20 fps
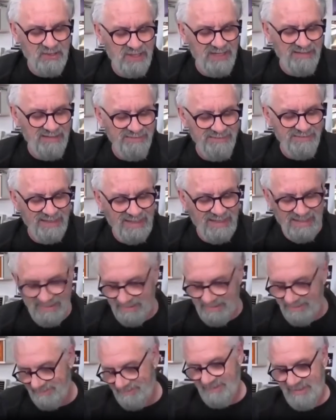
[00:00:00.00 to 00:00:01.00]
of
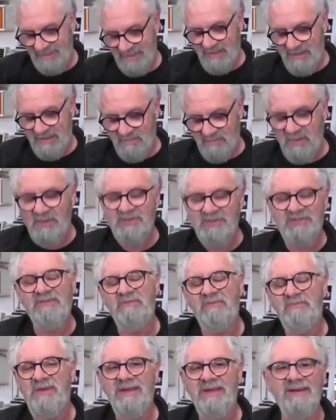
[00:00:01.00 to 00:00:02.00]
most of
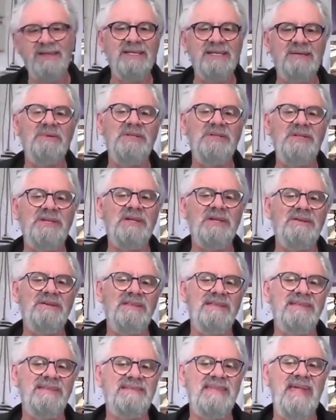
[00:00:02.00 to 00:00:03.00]
America when you go to
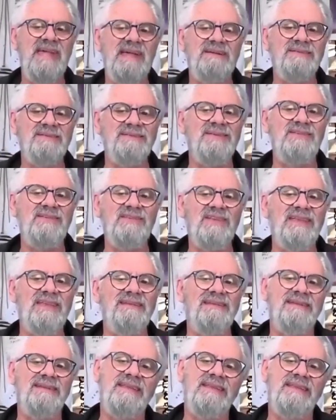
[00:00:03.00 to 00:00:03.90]
these towns, and